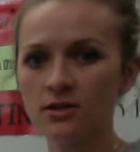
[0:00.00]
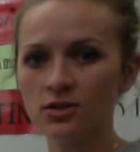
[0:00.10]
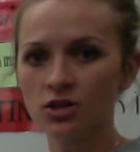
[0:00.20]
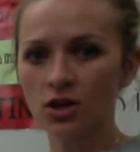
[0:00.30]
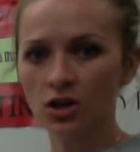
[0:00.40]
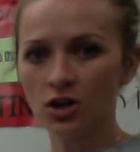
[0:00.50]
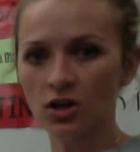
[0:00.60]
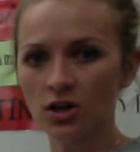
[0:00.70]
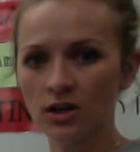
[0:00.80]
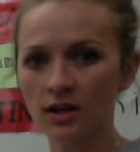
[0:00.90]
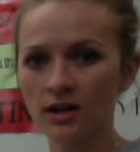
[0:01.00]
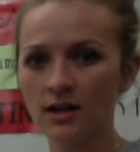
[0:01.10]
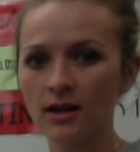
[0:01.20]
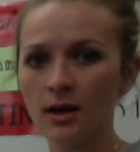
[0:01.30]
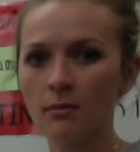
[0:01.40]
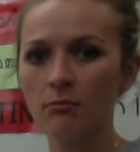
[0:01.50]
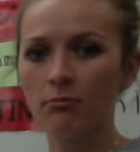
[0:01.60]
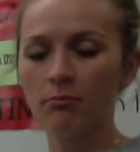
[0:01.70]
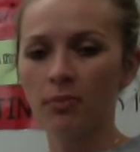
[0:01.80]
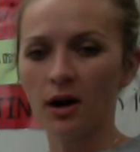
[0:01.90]
park. Push
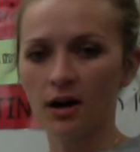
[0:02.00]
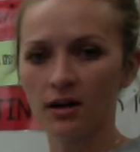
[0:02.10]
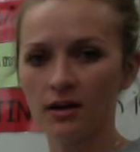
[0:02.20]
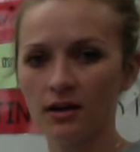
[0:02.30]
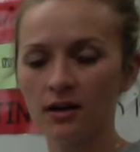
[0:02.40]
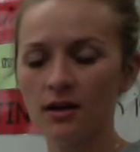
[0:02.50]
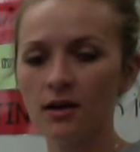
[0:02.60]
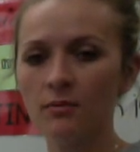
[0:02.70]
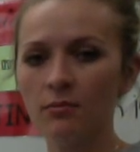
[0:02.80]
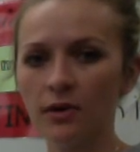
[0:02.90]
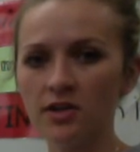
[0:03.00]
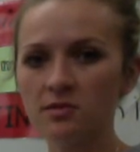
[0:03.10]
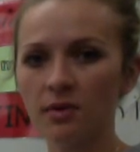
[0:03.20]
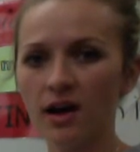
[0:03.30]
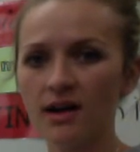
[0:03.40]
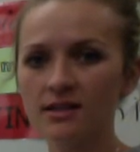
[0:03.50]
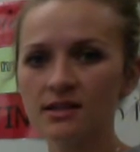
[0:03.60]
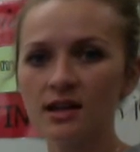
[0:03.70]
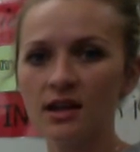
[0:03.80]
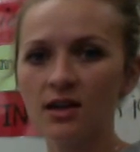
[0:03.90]
pause, go through each one and
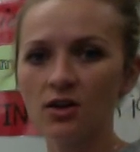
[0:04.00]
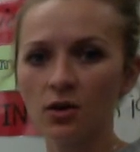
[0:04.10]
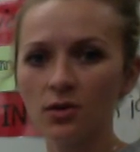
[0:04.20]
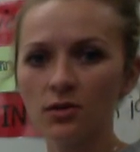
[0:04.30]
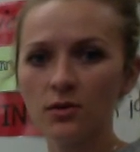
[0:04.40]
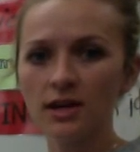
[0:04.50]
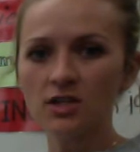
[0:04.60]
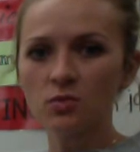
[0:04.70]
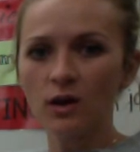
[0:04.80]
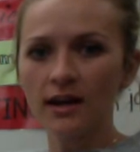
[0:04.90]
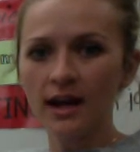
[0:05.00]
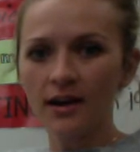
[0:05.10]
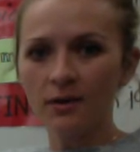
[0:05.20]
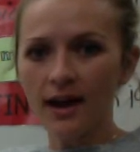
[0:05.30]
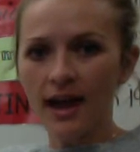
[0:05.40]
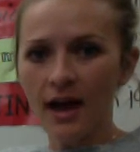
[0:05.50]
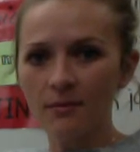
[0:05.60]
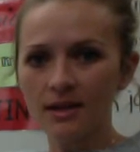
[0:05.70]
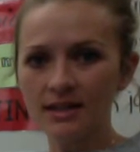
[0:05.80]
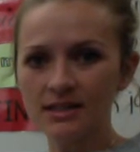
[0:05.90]
write how many sounds they have, just like
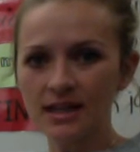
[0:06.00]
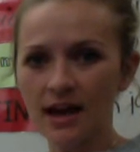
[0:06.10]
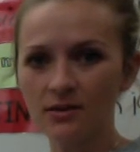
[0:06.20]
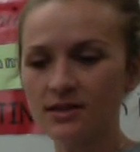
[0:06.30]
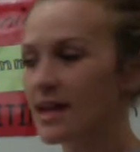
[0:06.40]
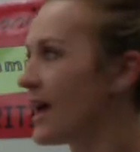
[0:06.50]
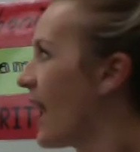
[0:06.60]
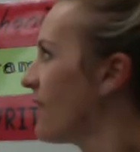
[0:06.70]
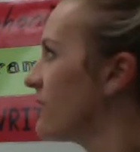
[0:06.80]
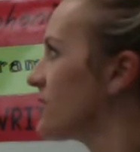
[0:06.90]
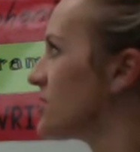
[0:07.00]
we did here. And